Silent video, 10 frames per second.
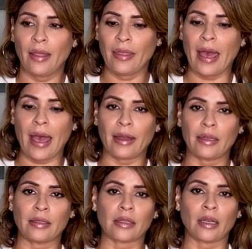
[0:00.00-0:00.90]
that
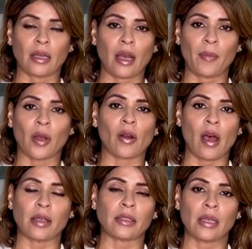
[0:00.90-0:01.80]
it's gonna come
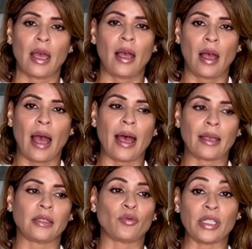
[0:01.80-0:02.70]
across
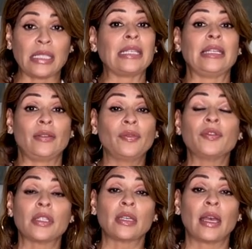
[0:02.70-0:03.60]
as
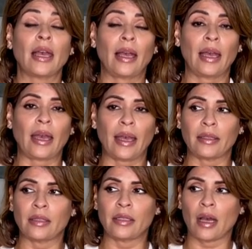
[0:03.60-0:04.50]
received
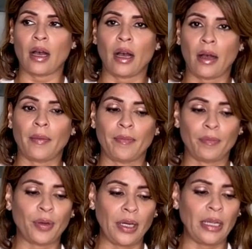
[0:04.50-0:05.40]
and
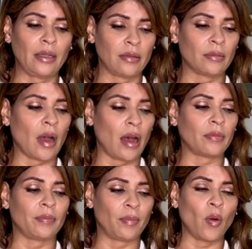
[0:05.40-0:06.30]
pretty
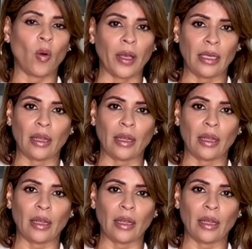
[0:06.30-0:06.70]
on point.